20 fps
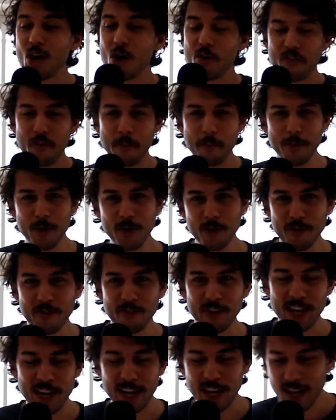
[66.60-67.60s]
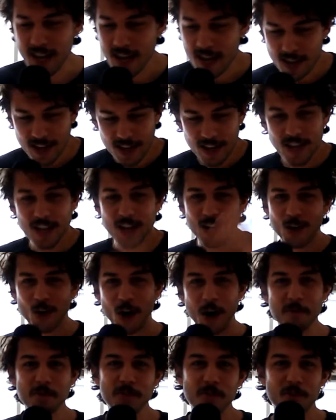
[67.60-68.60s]
of a movie
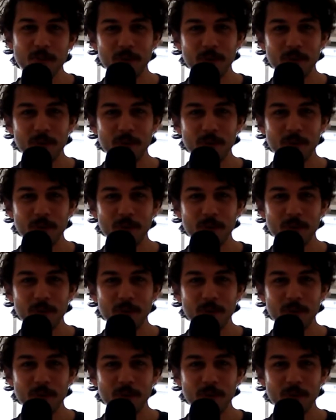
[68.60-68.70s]
Crimes of